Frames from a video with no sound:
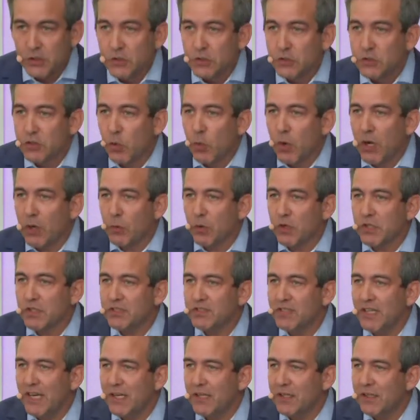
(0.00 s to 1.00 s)
So what we're
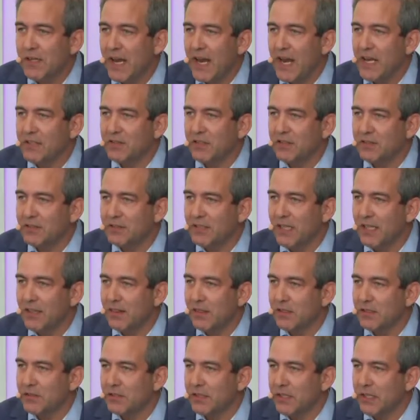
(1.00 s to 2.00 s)
seeing today is a
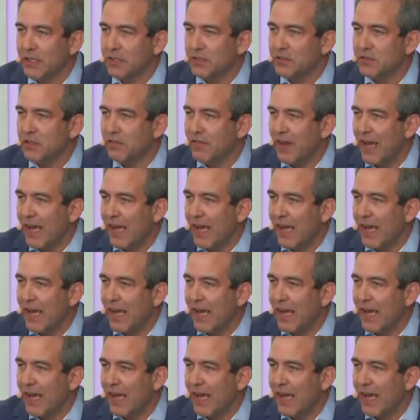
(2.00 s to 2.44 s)
synthesis of